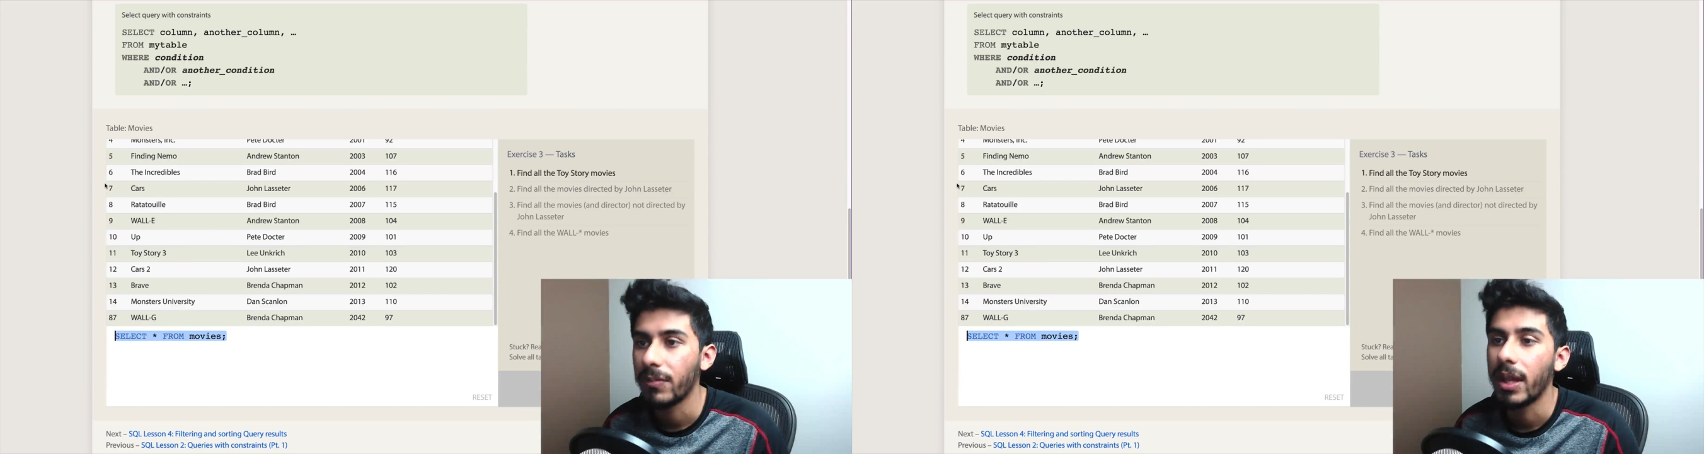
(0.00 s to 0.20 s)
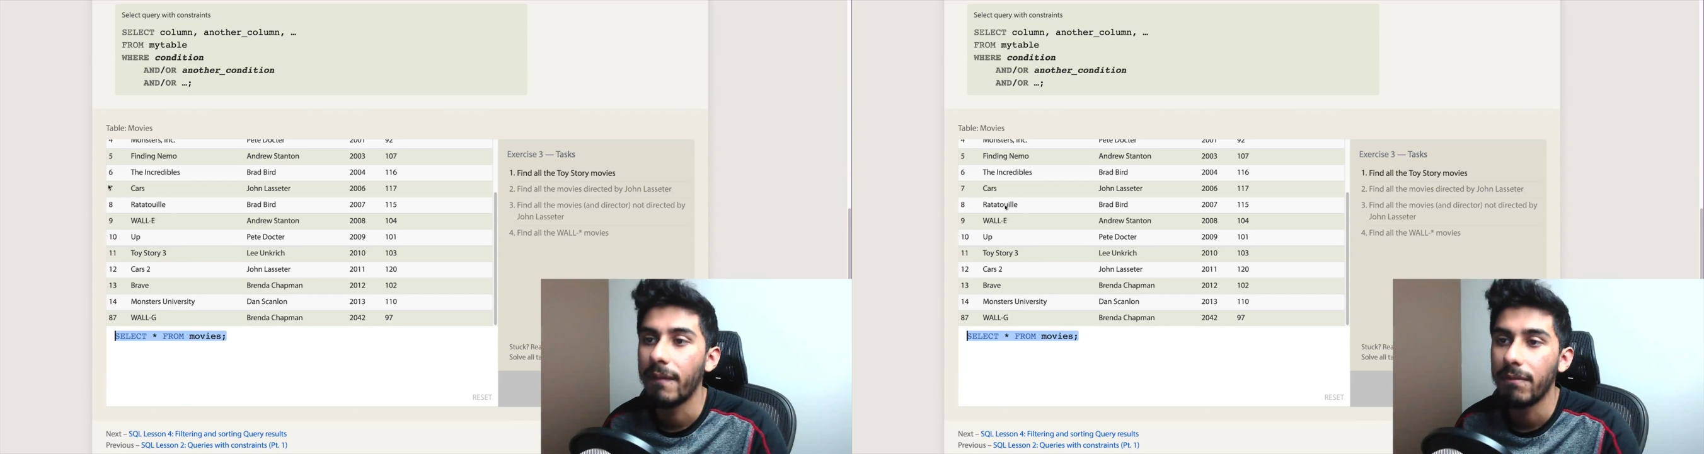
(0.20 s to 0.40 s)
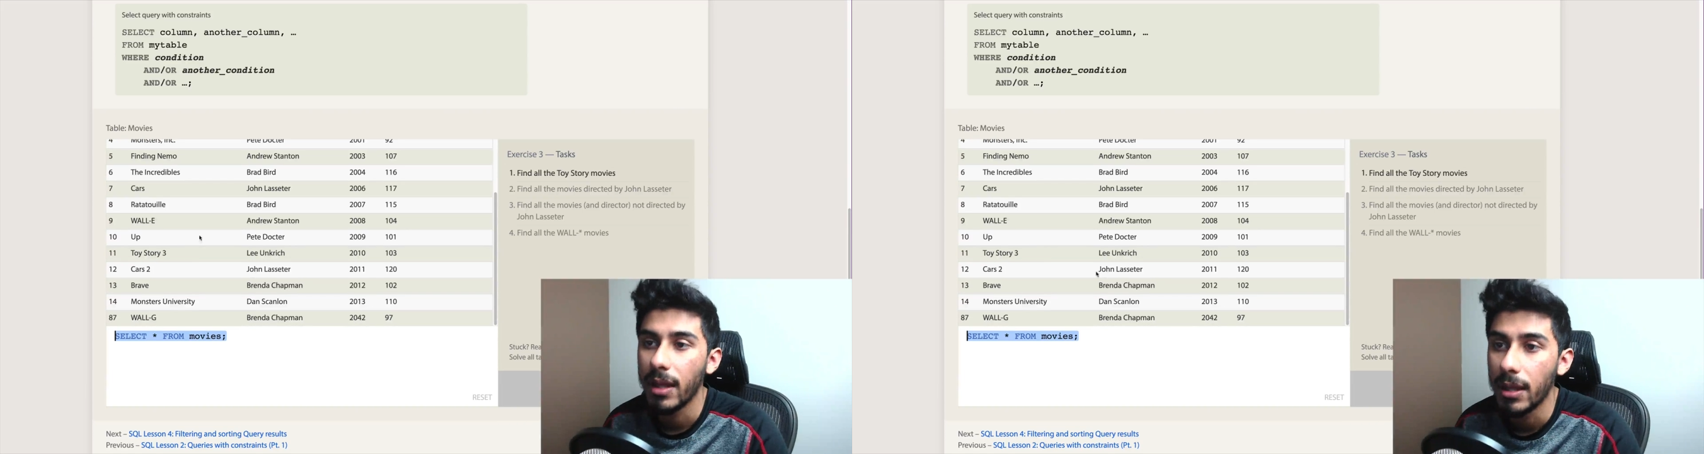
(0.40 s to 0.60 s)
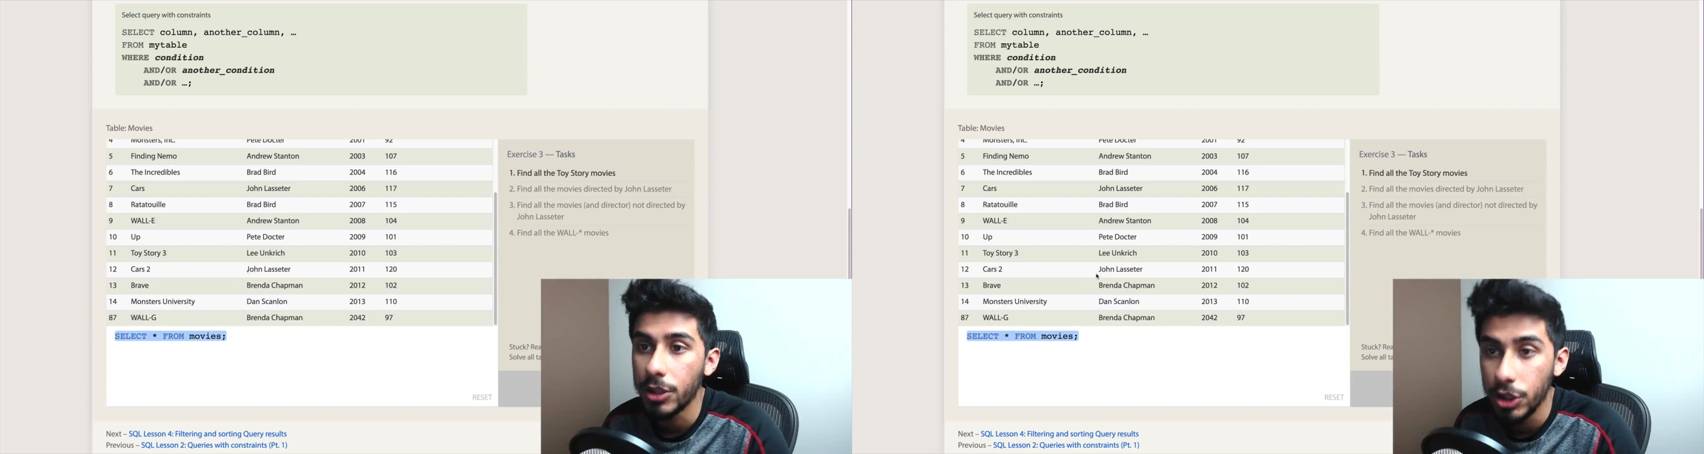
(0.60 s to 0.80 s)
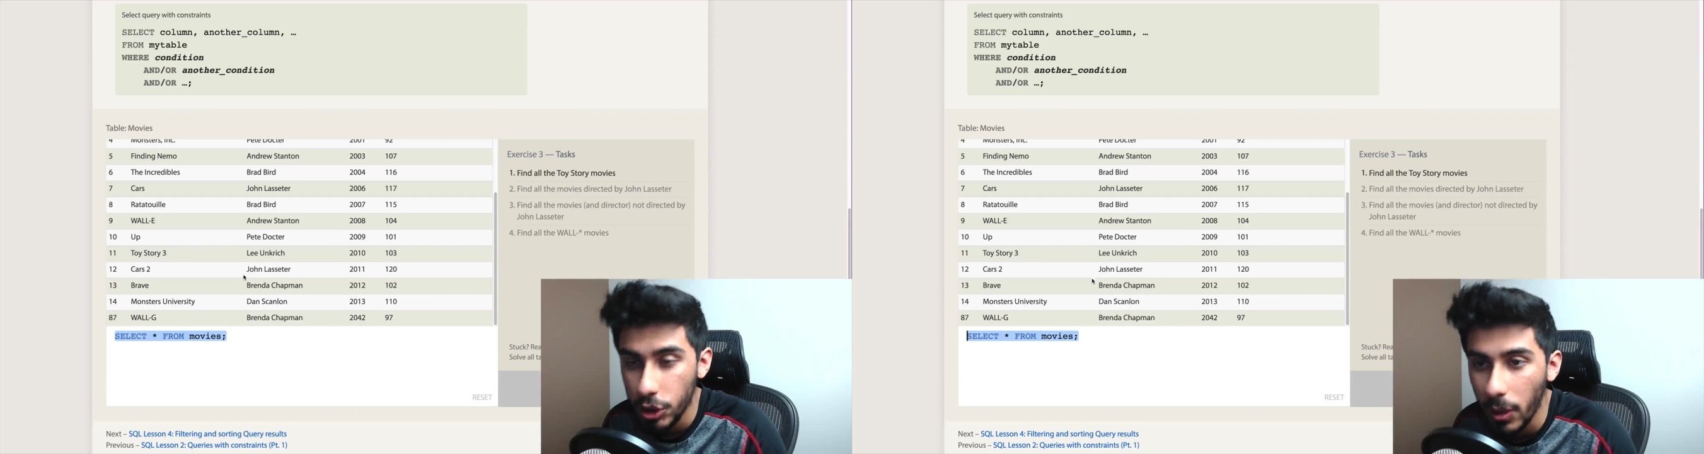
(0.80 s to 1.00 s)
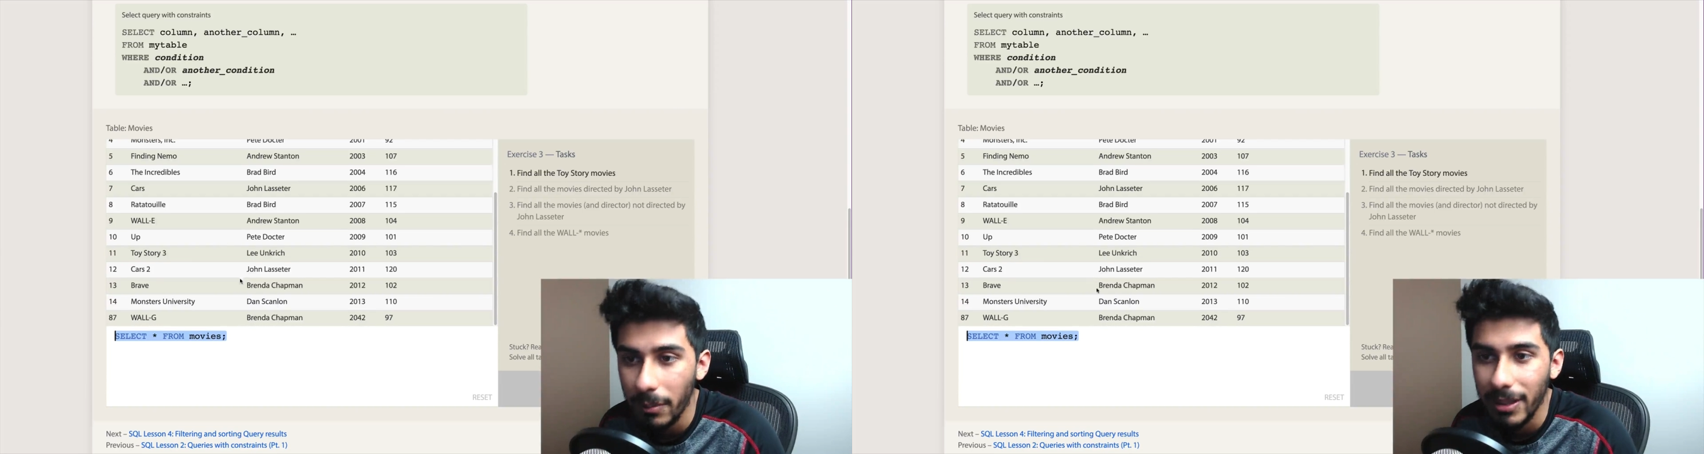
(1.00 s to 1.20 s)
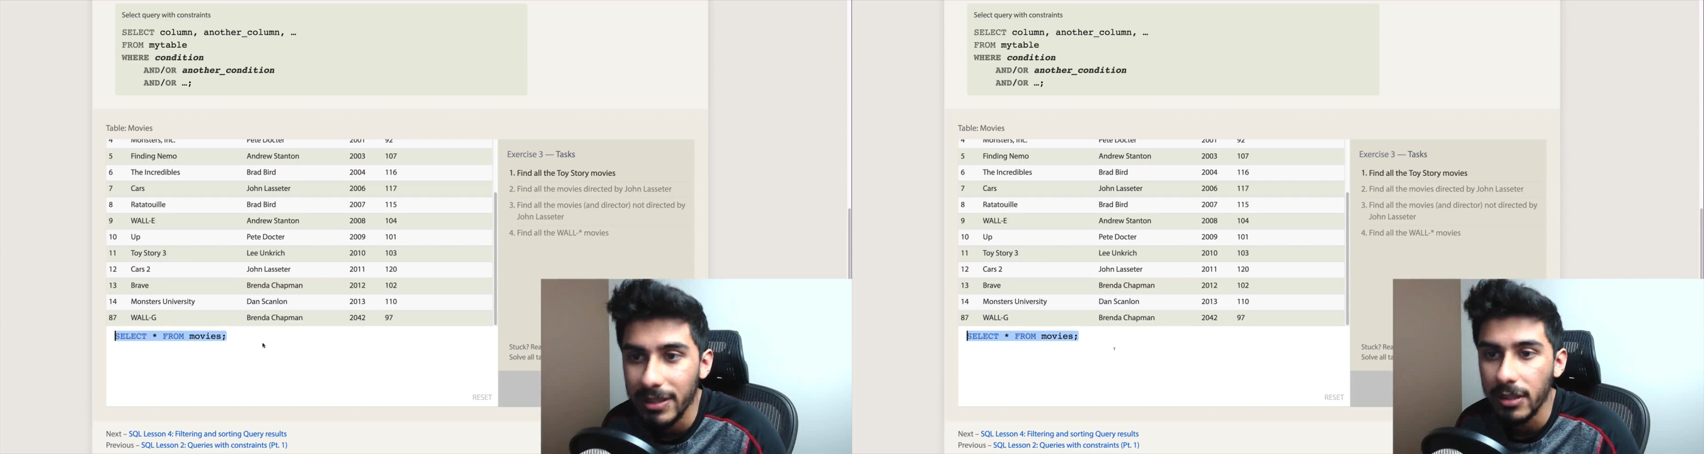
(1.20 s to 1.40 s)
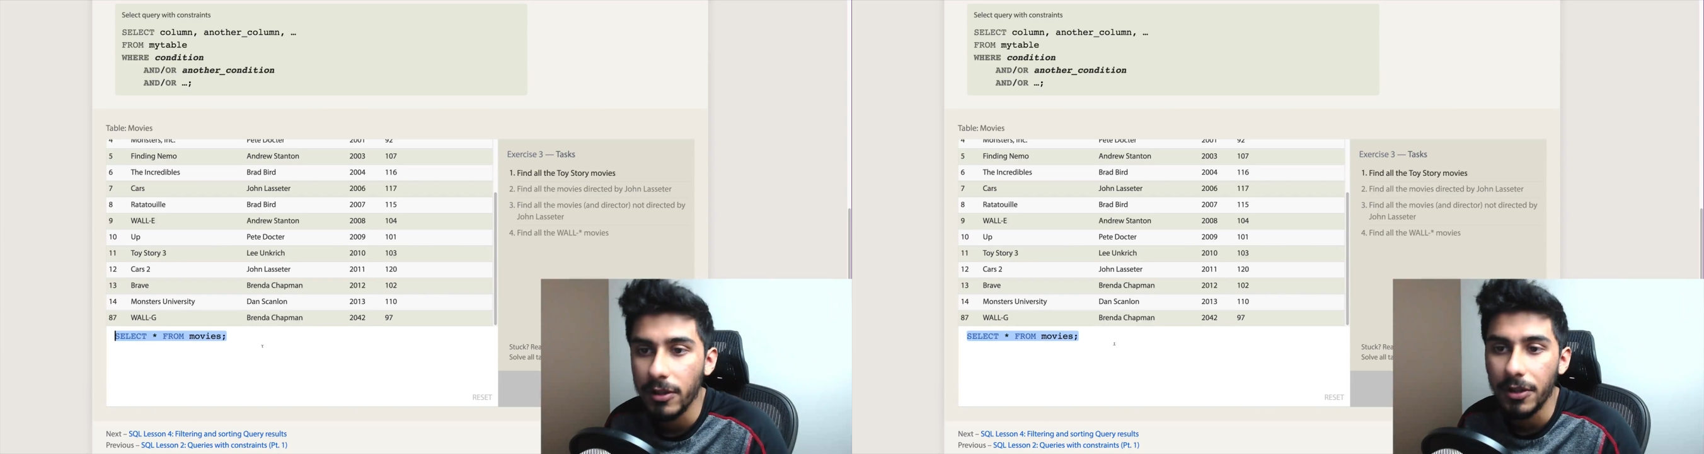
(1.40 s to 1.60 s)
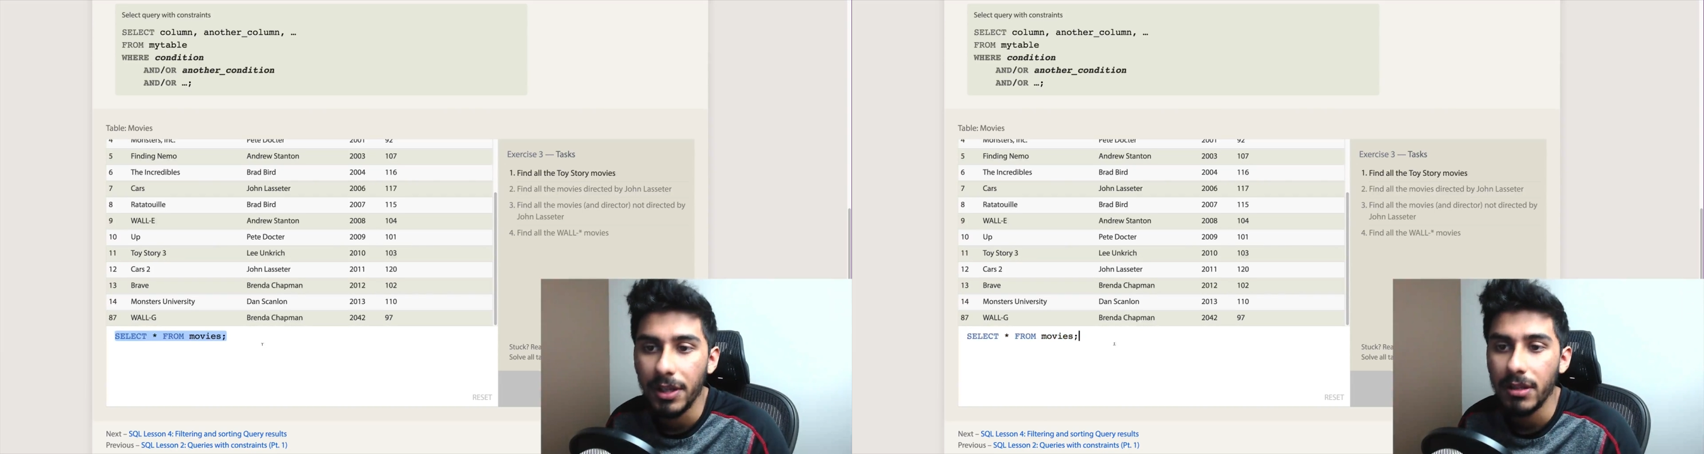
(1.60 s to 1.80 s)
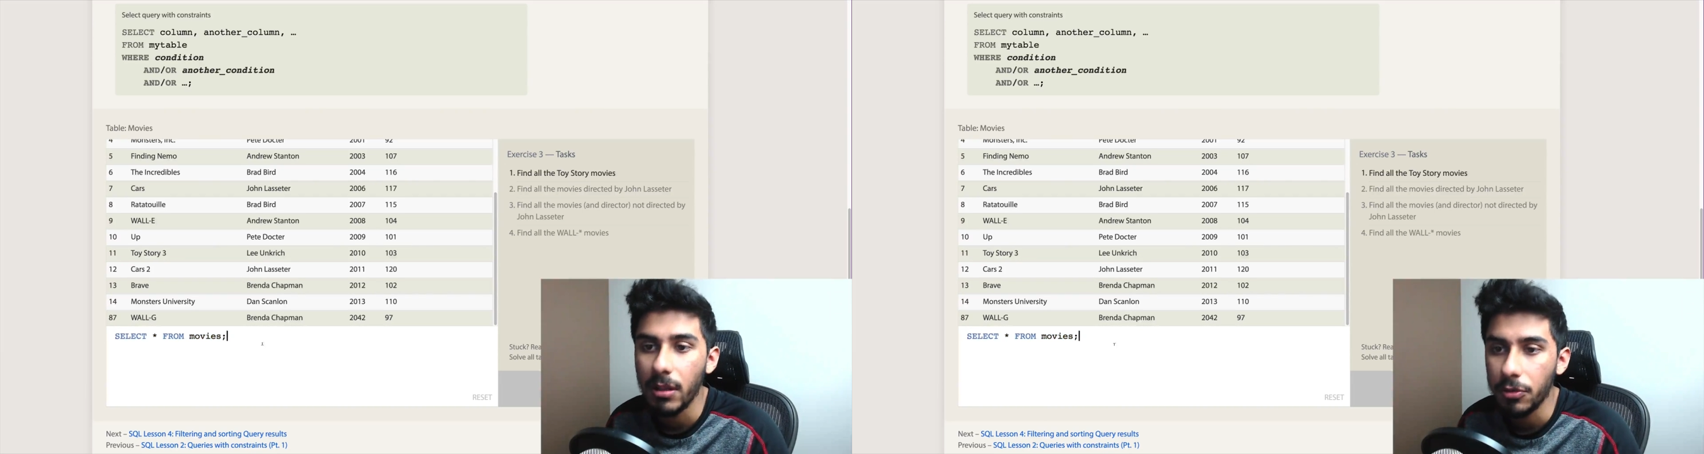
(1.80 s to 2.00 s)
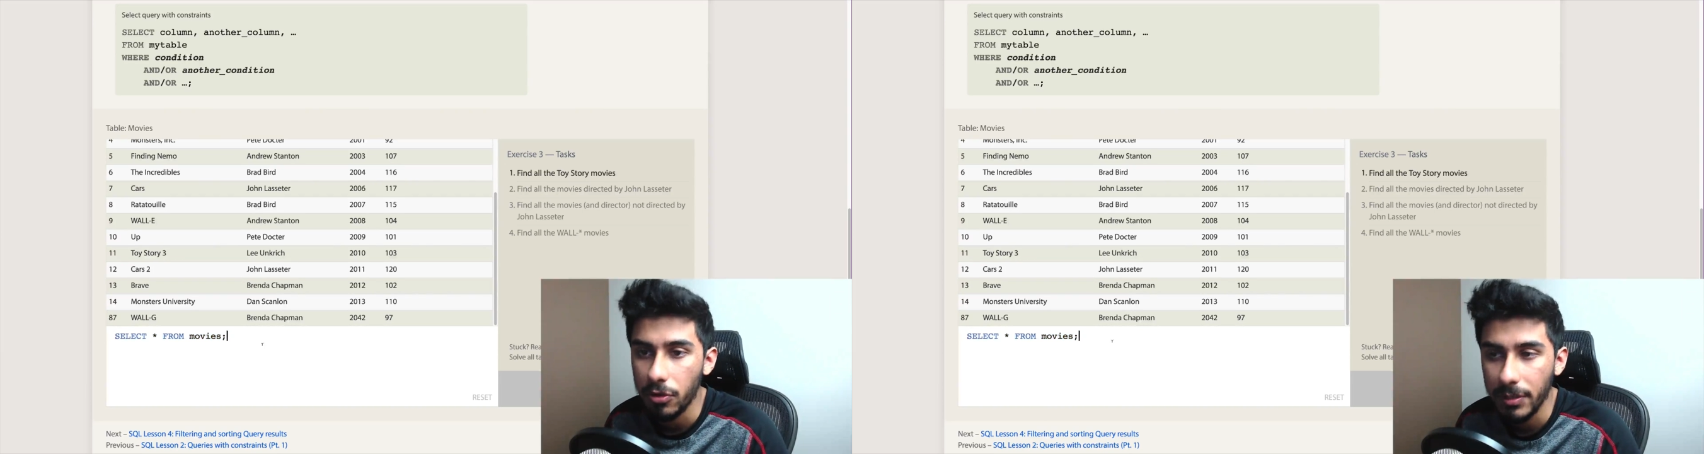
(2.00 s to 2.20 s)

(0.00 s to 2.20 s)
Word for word: And the enjoyment and learning comes from